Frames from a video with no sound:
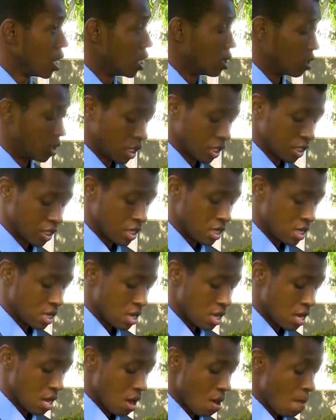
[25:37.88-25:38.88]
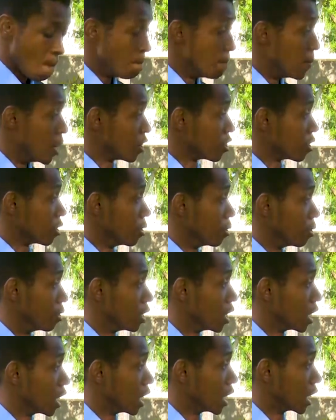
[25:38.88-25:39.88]
known as the methadone
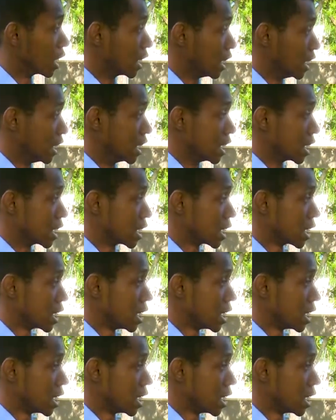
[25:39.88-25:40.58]
clinic.